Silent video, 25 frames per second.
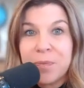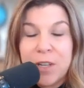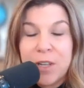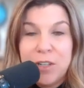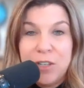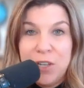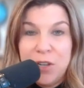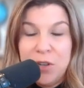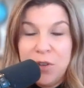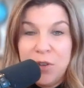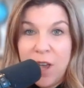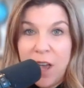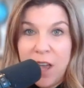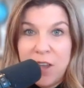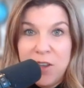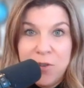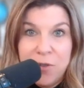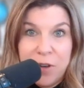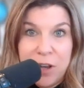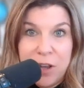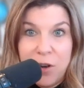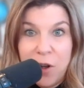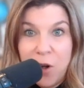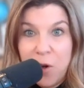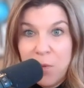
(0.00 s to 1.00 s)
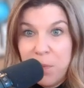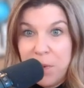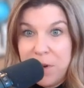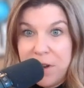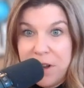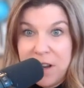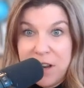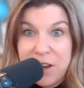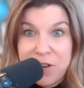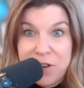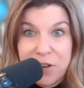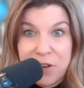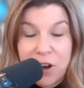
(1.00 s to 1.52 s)
You can open
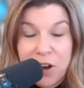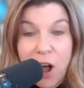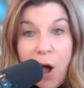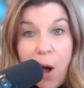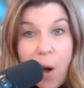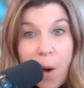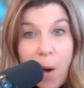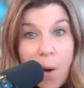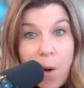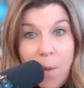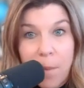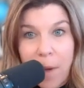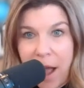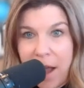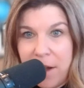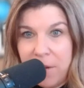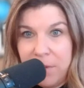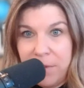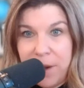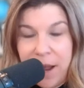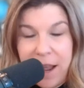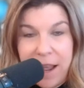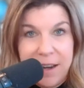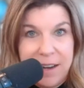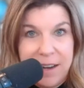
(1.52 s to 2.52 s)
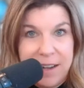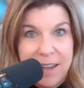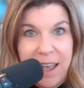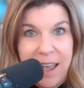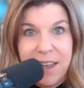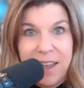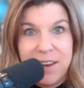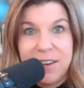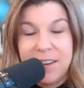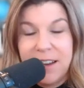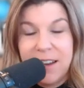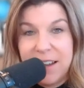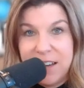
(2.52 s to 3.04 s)
it in your home. I ran
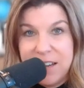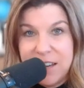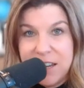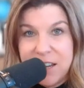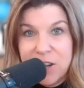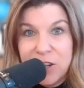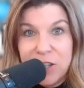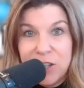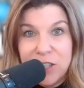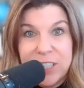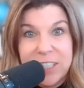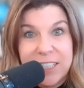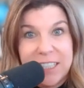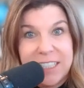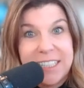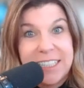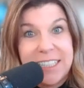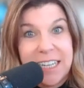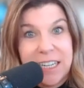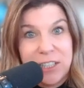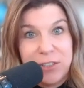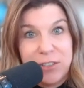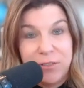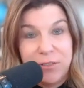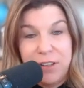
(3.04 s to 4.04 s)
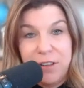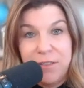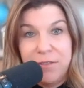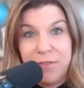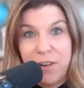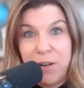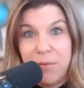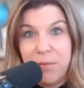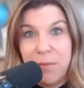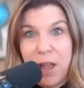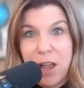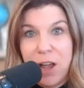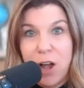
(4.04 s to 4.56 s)
again 9 years successfully
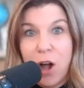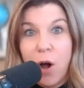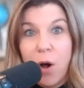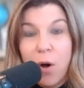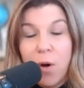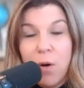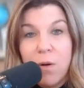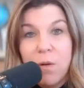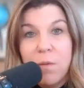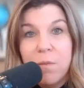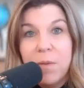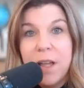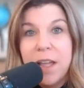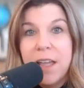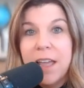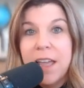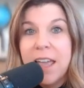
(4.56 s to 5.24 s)
from my home.